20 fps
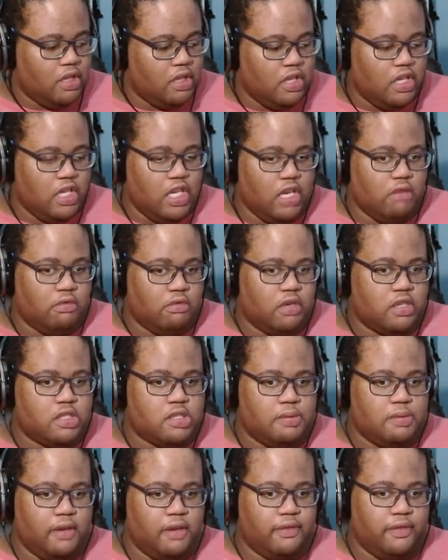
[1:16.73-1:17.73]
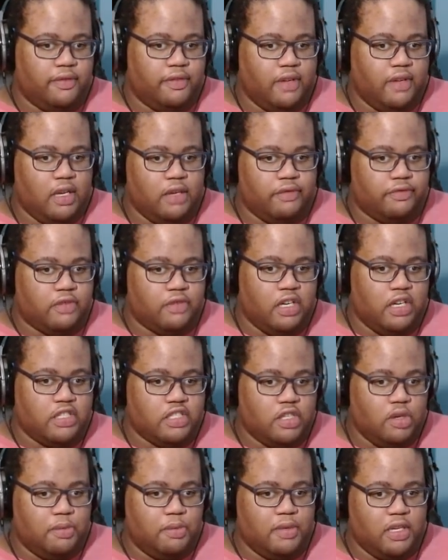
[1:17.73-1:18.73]
it works perfectly fine for
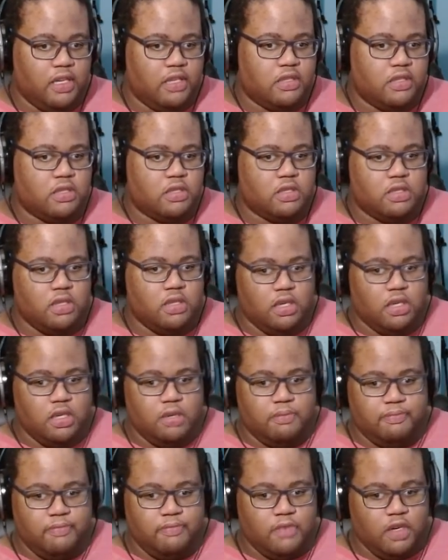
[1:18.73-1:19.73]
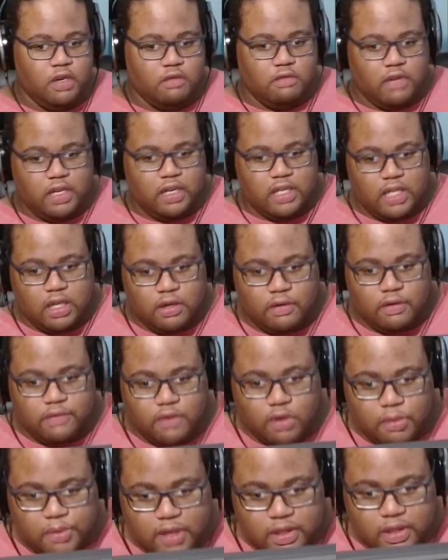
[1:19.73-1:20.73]
actually OBS. Right now
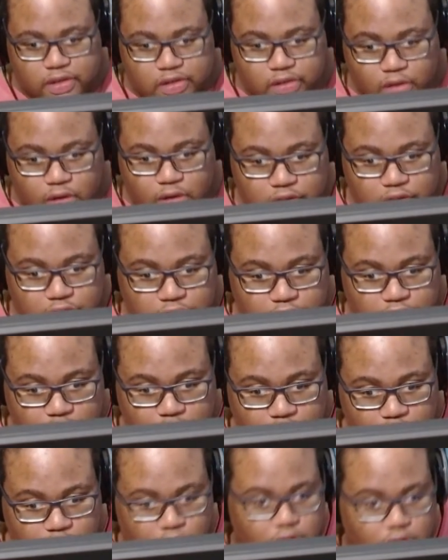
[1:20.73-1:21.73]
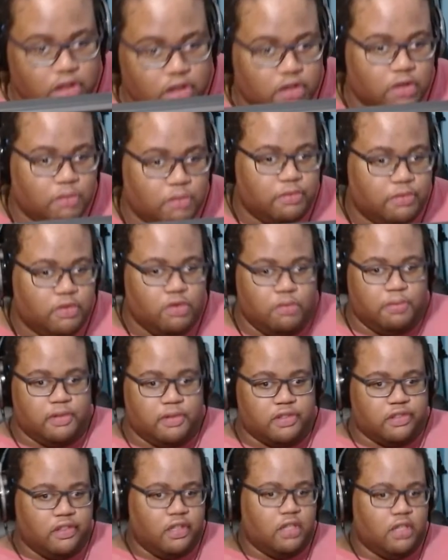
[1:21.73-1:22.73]
OBS is only using
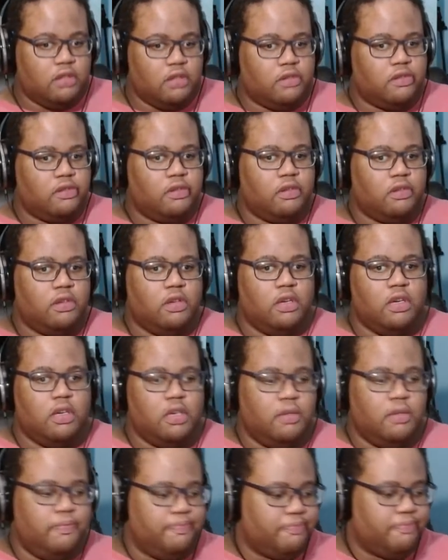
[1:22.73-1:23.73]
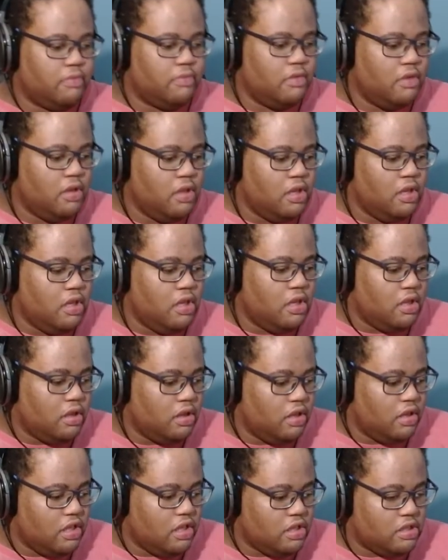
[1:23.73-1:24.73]
32%.
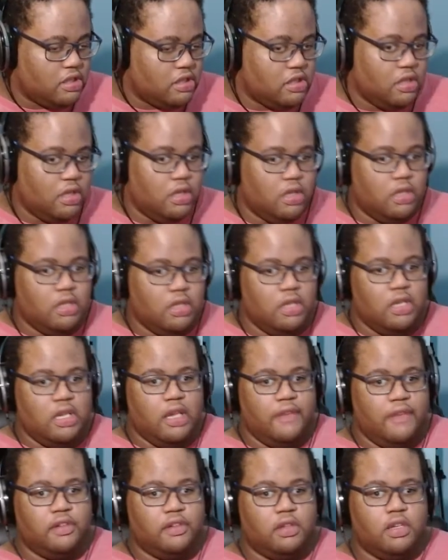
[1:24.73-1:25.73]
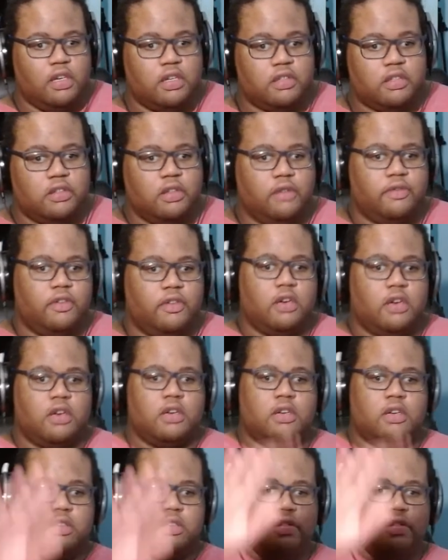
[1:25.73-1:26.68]
This, if you look so far,